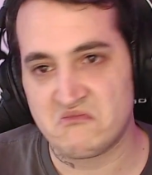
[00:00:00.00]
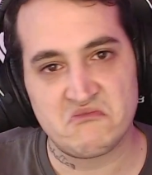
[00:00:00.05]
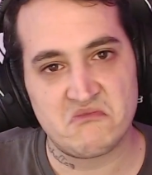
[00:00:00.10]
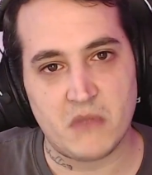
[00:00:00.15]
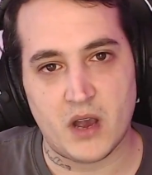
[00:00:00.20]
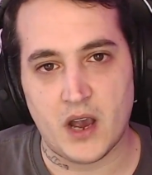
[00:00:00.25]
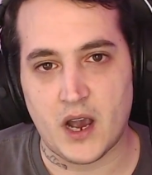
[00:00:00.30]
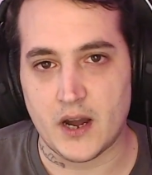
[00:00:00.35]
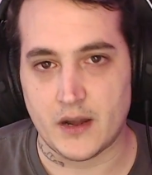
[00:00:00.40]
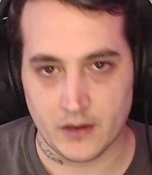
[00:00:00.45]

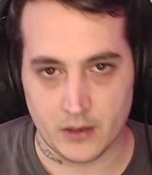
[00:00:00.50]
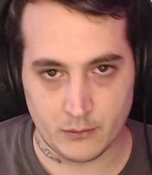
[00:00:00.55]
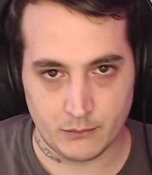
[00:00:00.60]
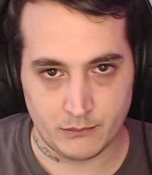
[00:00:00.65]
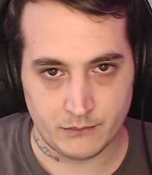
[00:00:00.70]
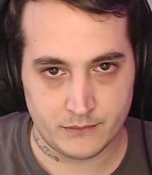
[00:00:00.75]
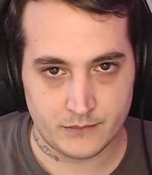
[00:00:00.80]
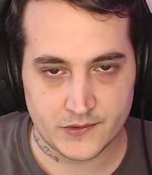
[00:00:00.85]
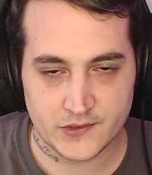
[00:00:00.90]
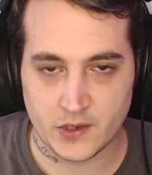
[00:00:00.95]
I don't know,
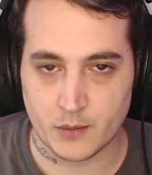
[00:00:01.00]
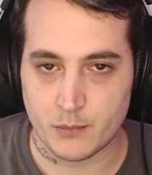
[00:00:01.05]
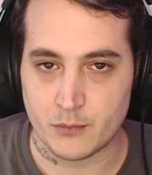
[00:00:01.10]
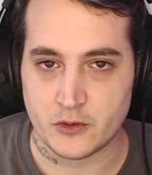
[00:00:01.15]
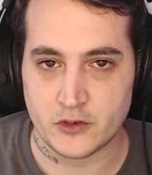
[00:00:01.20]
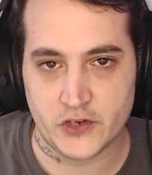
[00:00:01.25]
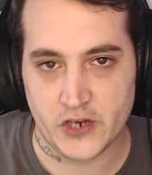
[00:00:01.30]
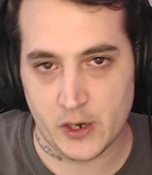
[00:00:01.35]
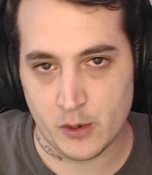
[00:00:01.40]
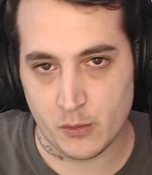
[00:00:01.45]
someone
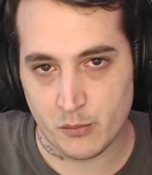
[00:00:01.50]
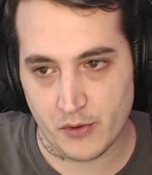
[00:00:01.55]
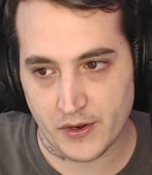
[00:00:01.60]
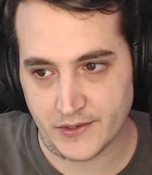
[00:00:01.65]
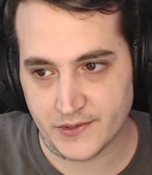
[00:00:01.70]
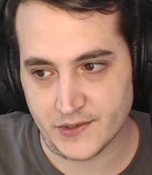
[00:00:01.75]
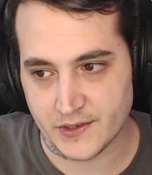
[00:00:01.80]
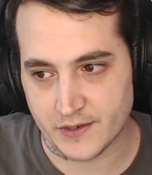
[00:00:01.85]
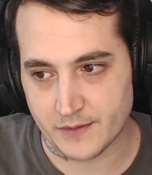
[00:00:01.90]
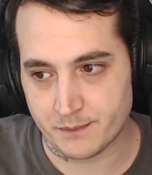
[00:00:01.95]

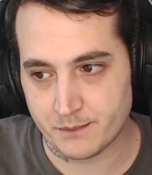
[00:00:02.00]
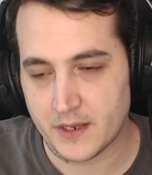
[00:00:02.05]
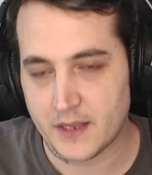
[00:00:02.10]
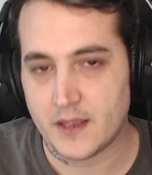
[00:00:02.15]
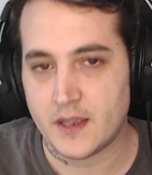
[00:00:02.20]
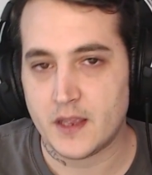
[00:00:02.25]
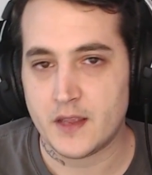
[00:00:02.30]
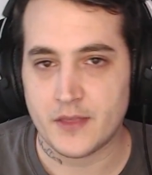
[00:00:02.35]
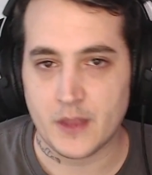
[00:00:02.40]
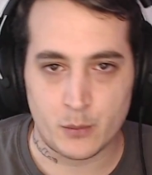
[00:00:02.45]
jailbreaks it.
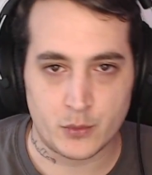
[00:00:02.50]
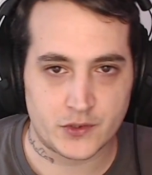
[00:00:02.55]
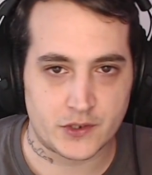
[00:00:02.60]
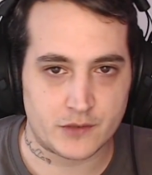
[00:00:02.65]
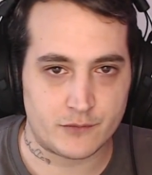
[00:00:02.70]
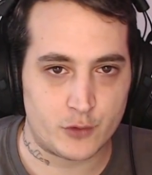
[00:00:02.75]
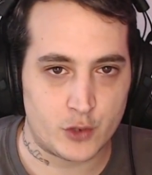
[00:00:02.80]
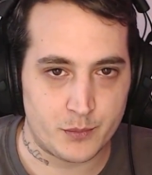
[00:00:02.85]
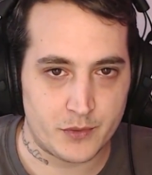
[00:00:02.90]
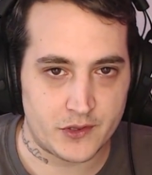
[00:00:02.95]
There was a
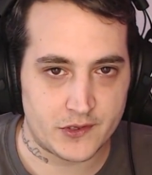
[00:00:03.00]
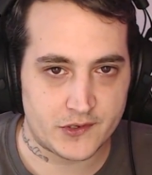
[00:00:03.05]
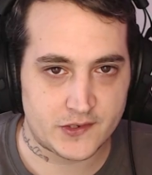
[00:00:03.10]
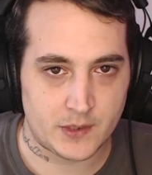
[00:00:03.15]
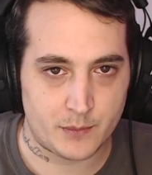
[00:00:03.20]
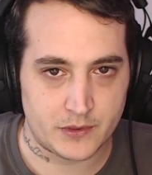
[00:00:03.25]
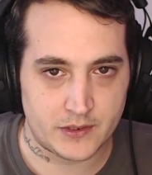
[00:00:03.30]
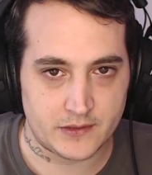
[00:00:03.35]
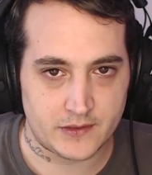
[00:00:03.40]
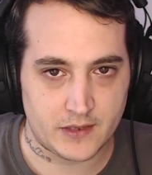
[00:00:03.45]
rumor that
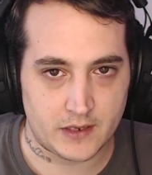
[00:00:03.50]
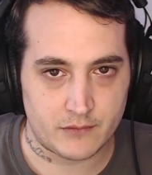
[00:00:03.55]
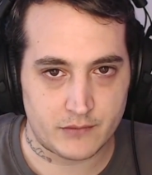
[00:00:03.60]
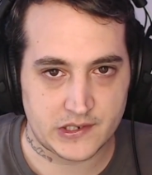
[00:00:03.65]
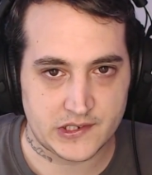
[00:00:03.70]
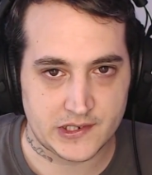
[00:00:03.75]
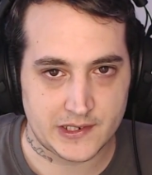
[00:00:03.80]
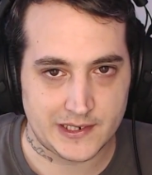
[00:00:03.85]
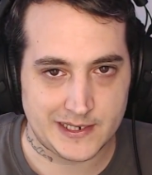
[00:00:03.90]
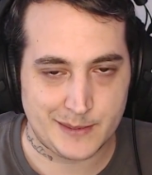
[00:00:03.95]
someone did that
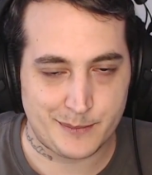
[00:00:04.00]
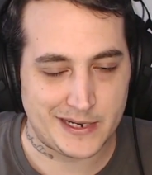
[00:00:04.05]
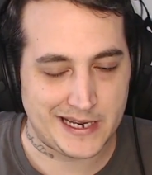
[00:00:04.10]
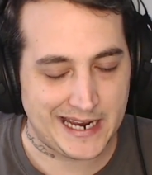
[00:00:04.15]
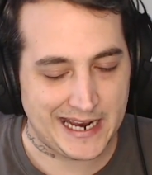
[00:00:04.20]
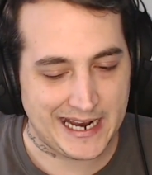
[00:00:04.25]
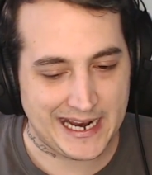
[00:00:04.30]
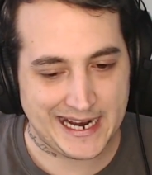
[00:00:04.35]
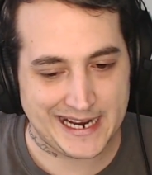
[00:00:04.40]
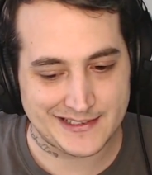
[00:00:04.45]
recently, but it
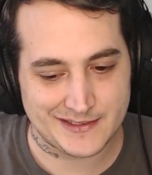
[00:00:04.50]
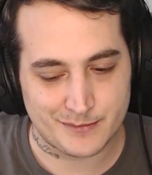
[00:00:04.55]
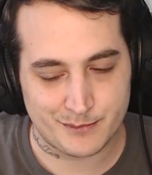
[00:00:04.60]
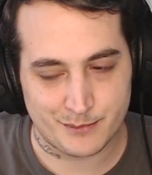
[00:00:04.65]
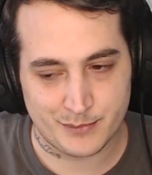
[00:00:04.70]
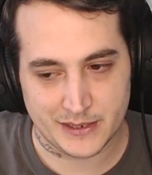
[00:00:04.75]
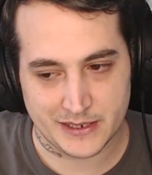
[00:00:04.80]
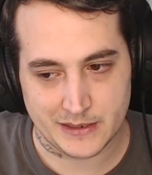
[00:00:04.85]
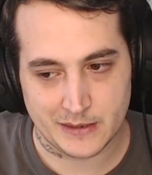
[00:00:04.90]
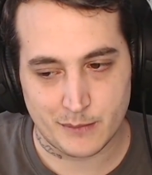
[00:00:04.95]
has
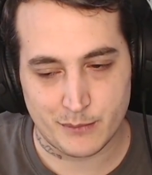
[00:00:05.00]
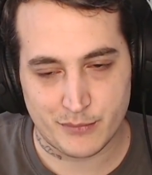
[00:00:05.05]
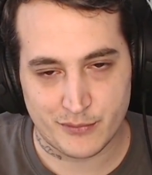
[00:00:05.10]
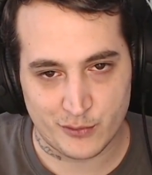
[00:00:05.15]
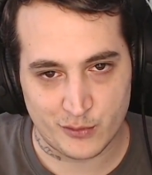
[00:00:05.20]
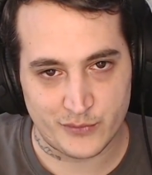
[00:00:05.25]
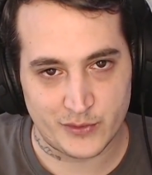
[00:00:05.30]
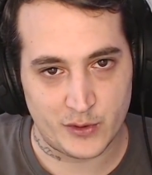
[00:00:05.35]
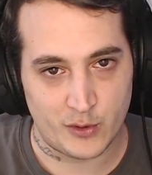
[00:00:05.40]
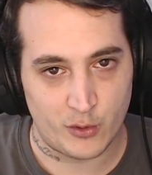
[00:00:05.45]
been
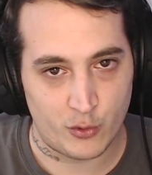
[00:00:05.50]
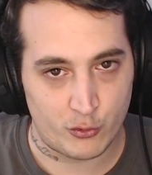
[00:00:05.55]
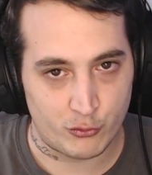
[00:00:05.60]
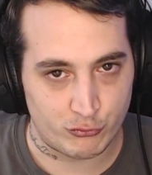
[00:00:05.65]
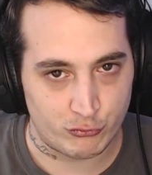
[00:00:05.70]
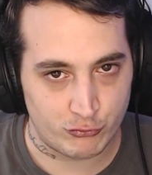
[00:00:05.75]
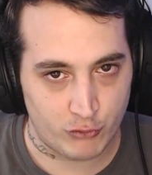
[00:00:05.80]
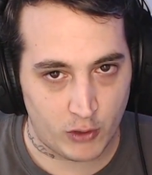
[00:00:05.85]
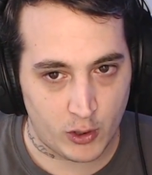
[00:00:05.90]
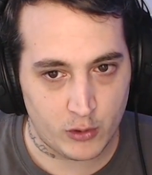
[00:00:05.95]
proven
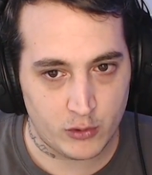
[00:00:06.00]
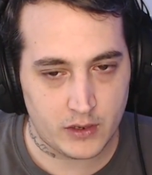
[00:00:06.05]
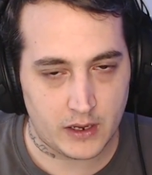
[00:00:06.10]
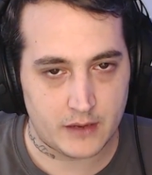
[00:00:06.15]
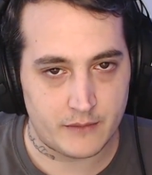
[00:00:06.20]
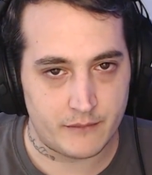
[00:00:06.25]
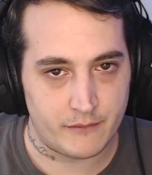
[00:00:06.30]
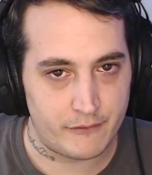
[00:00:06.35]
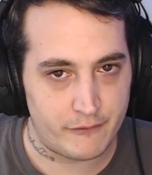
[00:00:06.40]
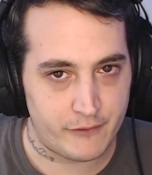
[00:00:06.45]
wrong
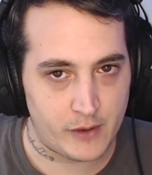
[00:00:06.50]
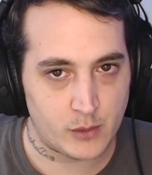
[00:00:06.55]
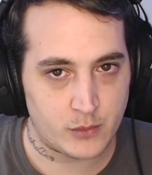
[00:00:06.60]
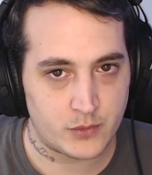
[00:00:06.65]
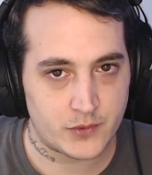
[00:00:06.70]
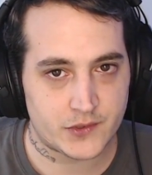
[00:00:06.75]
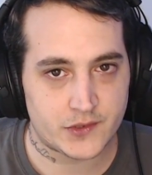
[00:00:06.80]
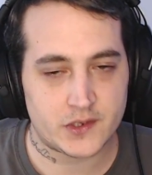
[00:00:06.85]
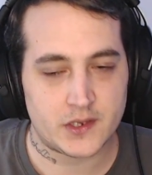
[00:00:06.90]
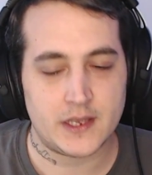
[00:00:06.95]
and
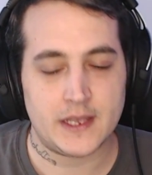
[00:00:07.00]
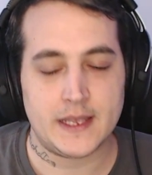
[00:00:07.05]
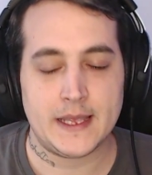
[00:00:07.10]
false.